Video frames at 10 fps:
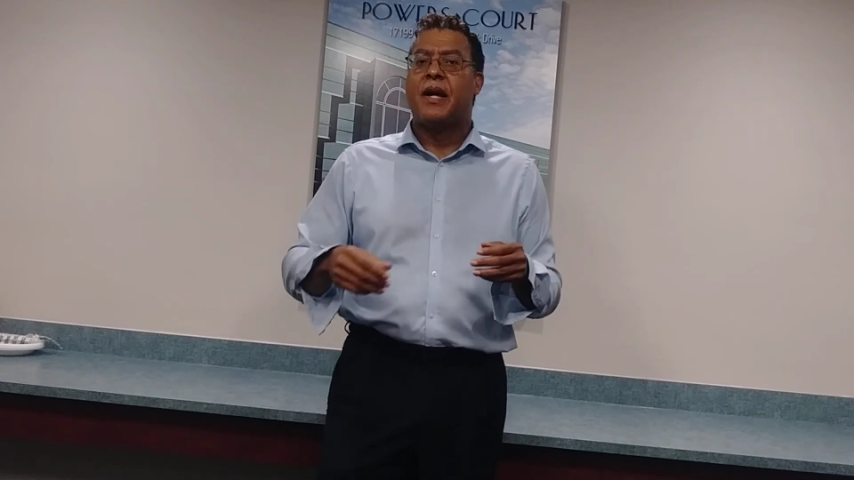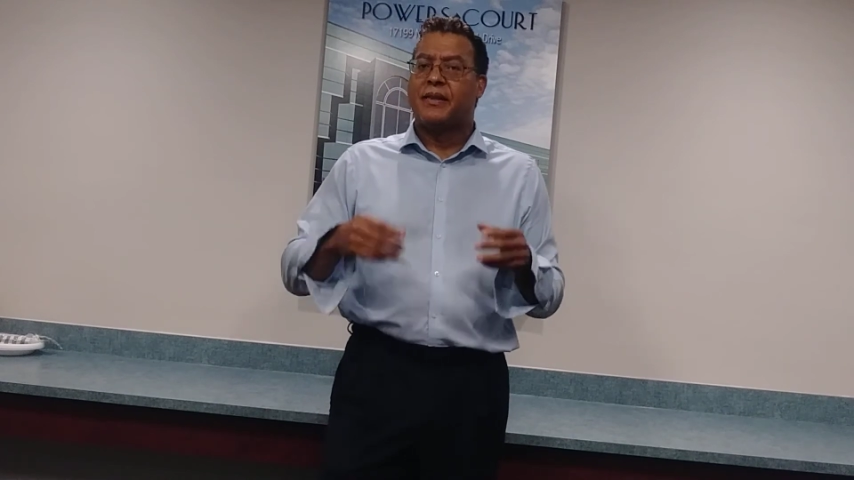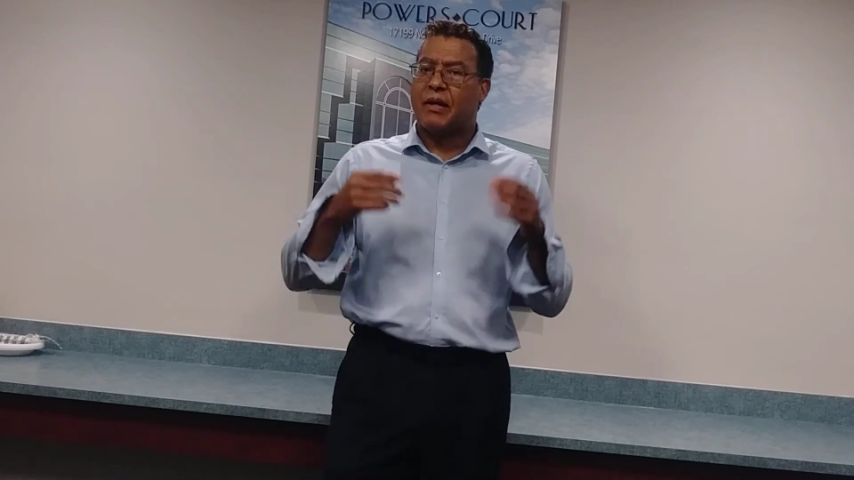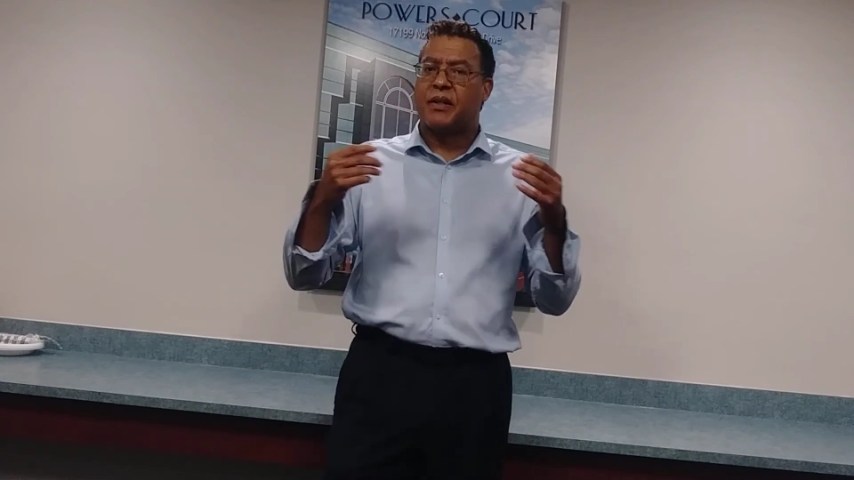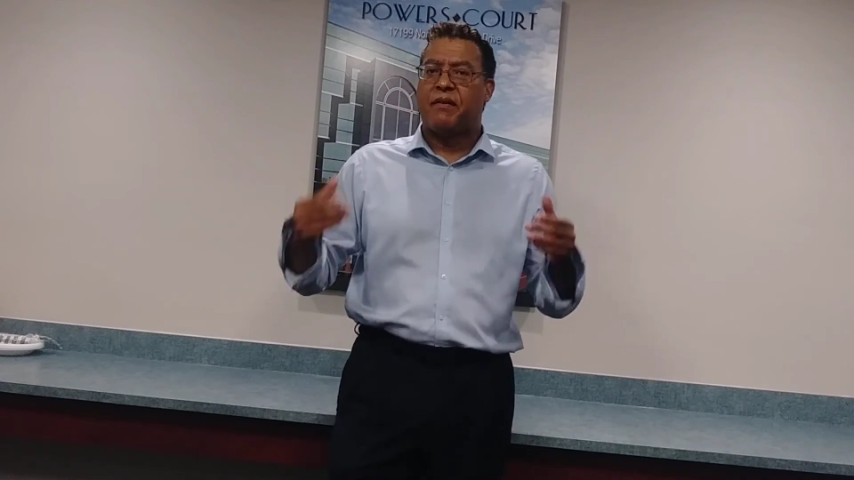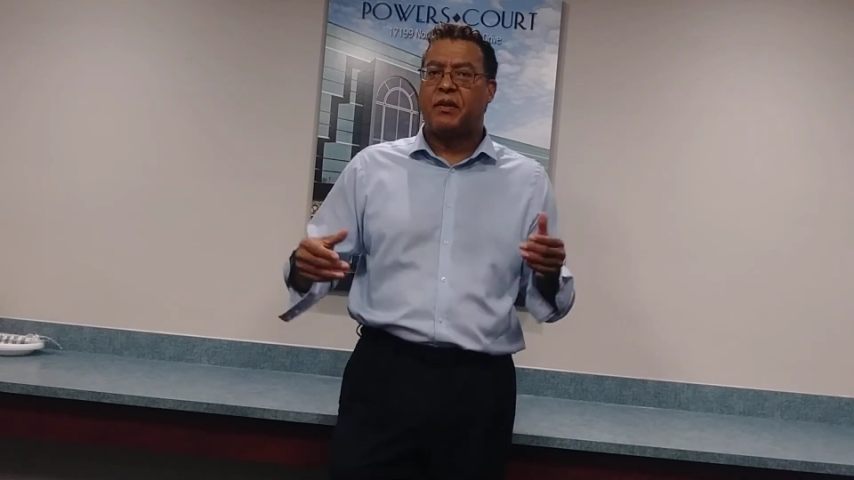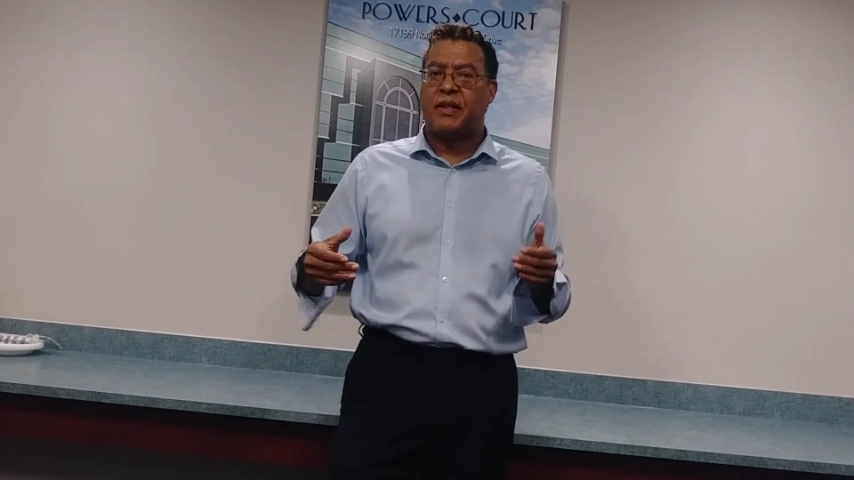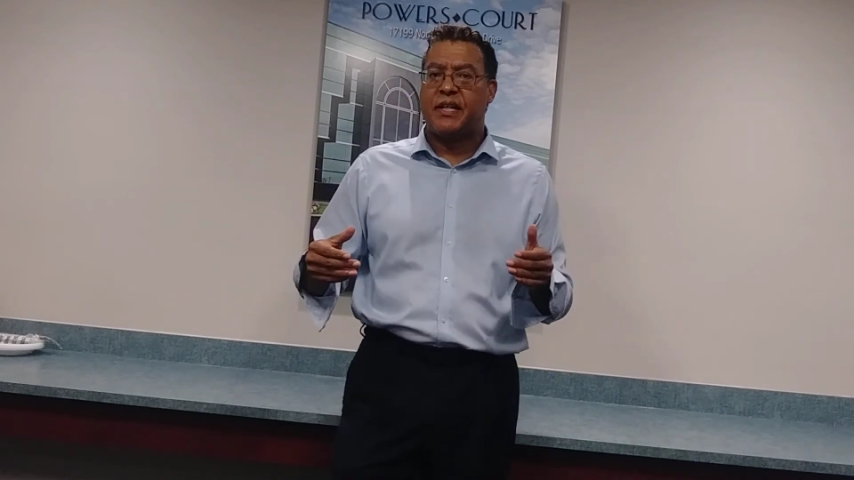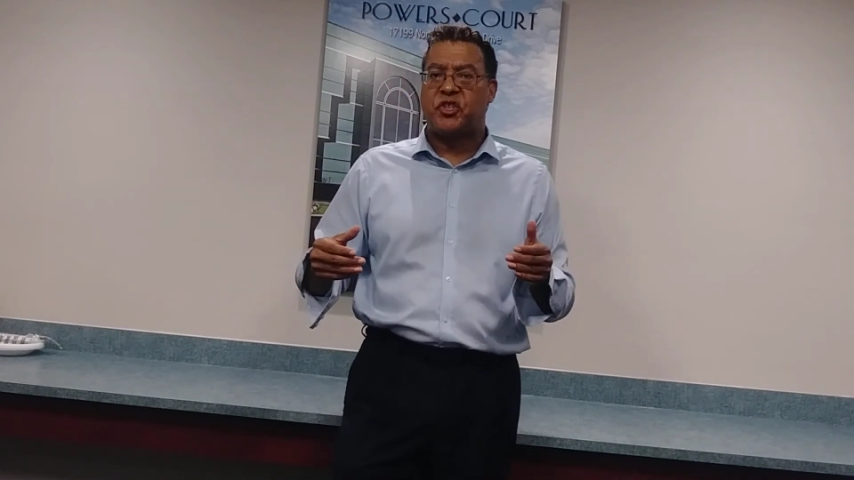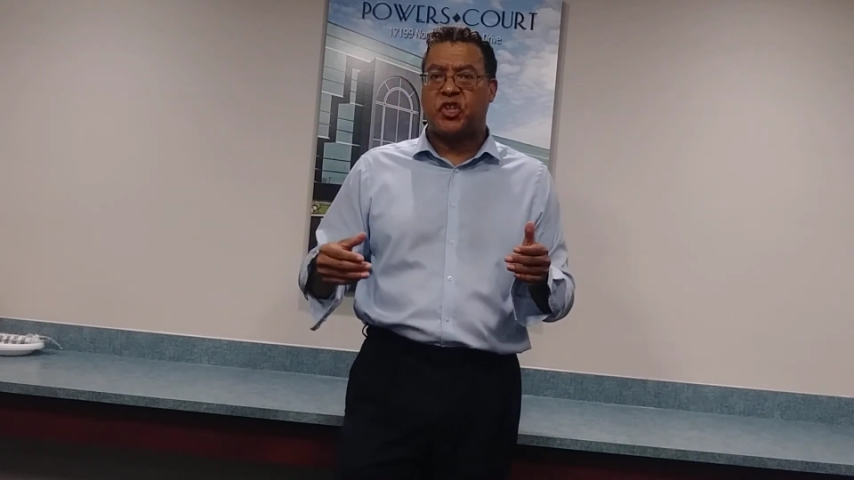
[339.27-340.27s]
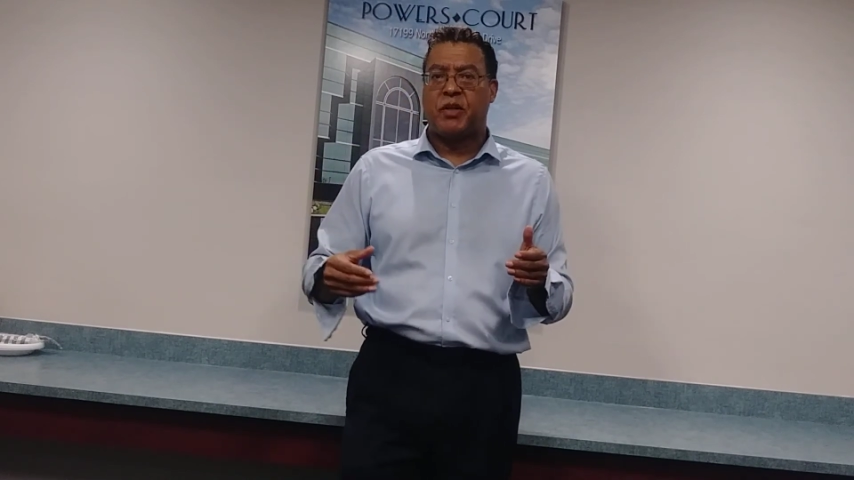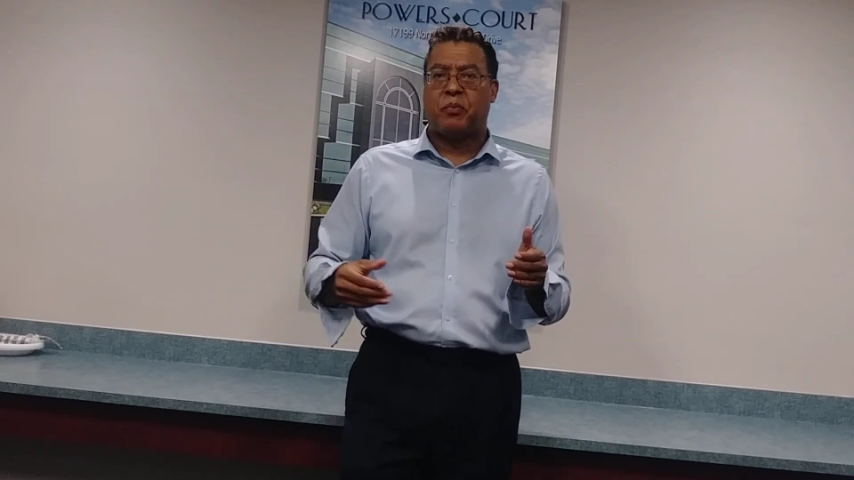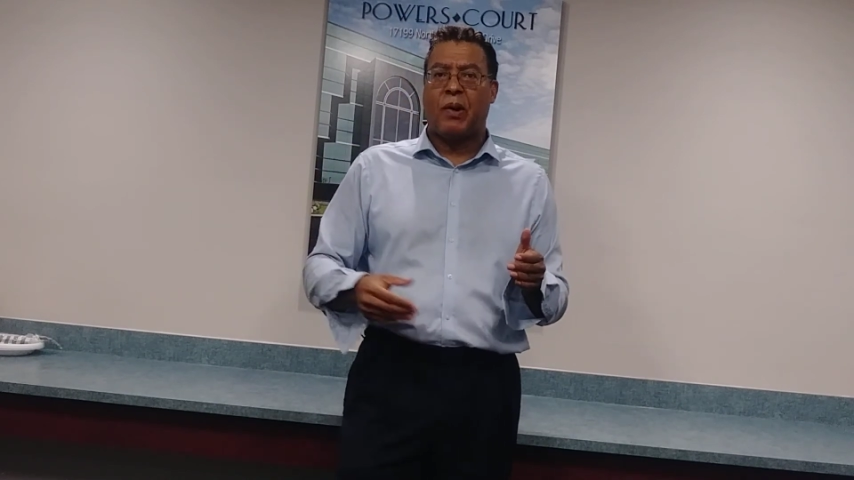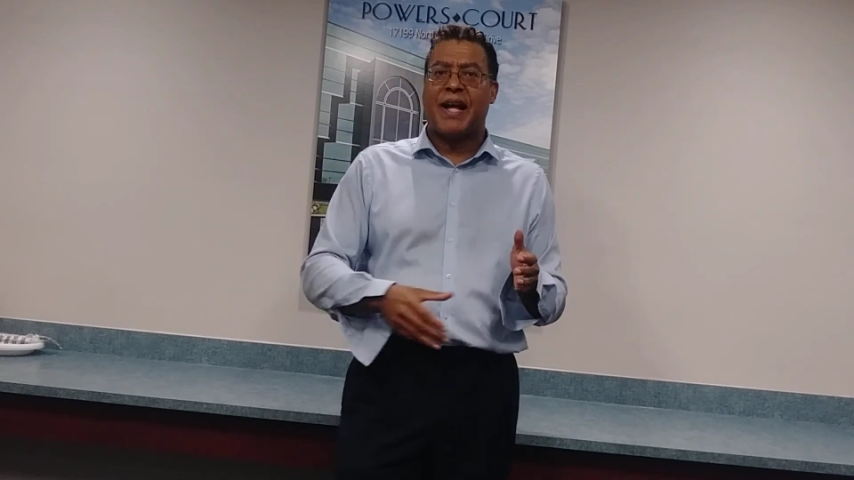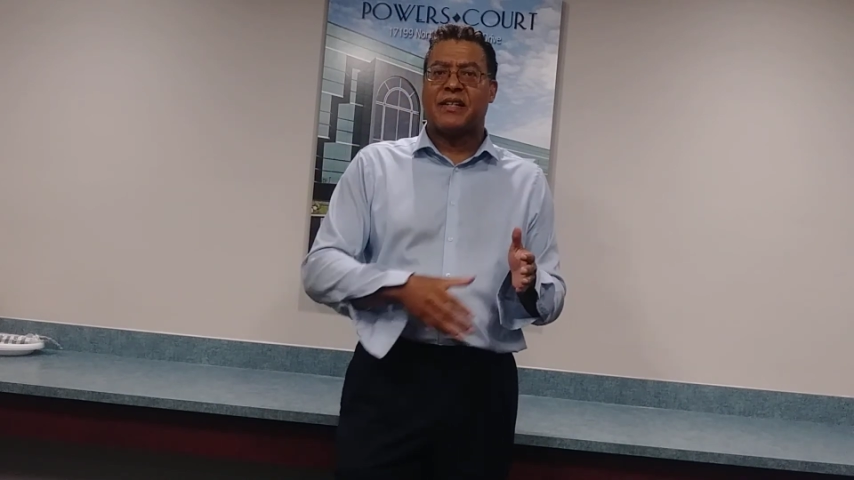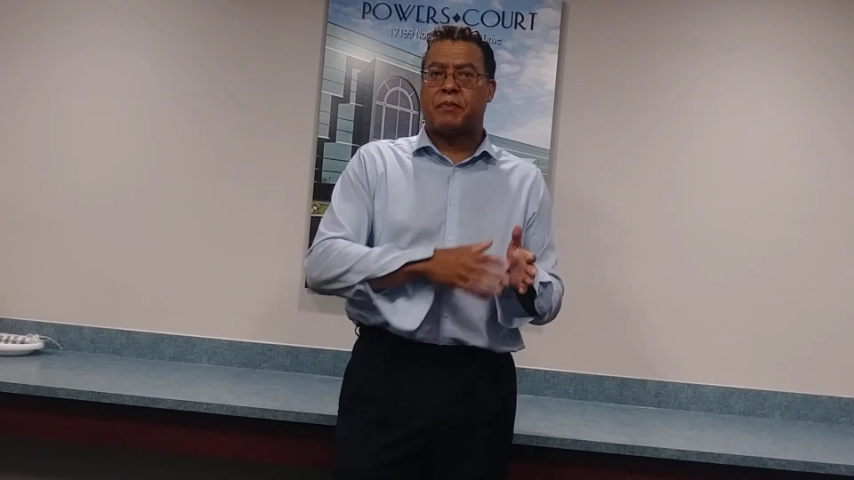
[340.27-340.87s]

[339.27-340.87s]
they'll give you these cheap rates,